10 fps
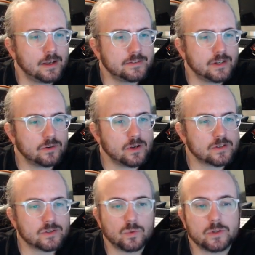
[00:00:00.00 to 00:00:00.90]
Tyron
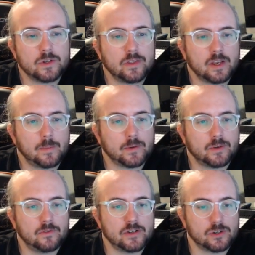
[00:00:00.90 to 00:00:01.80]
asks, what do you think about
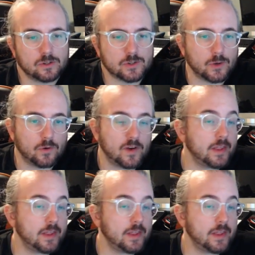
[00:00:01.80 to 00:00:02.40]
the Novation Ultranova?